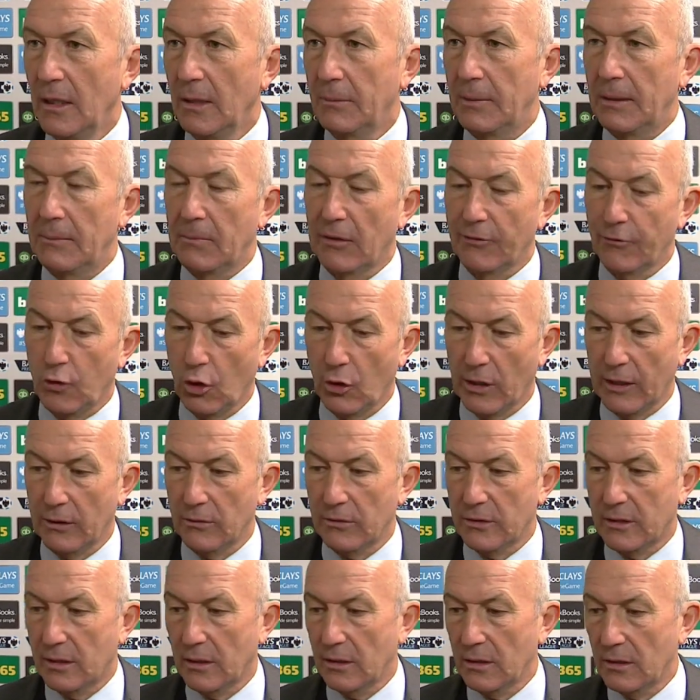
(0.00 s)
people have got
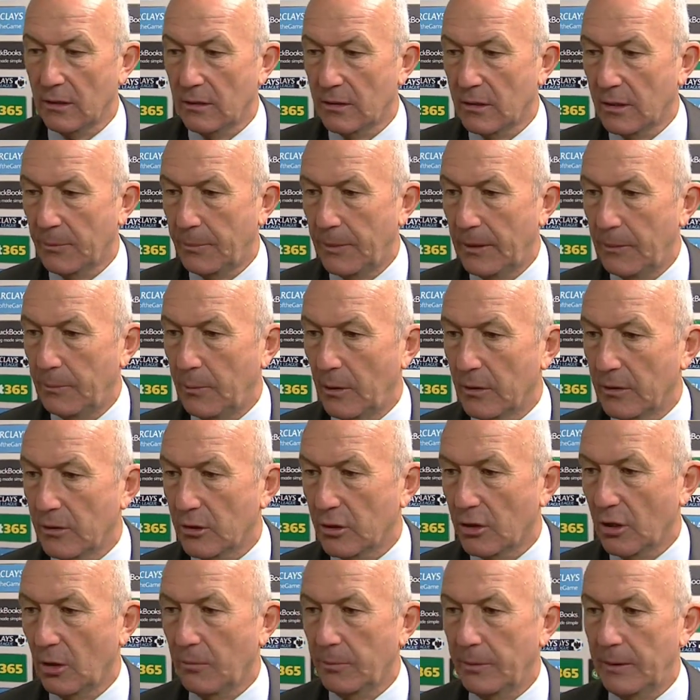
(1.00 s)
out to people and
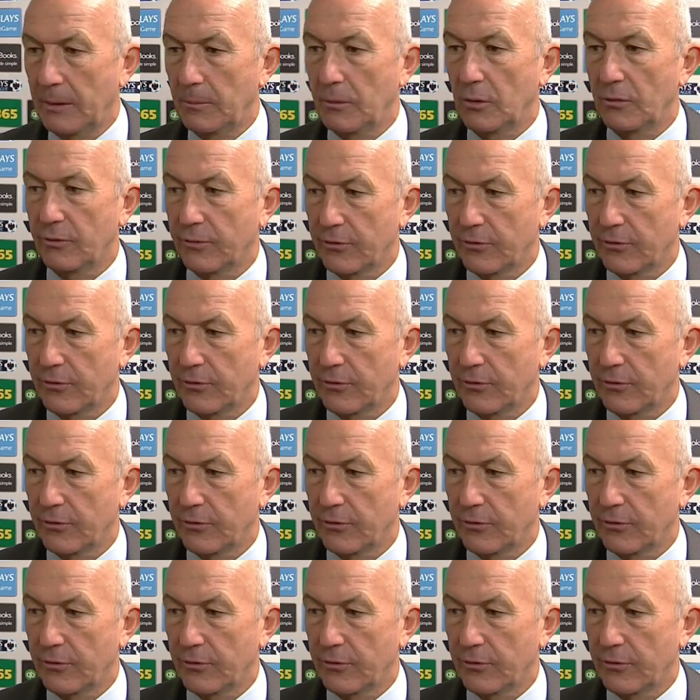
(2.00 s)
stopped people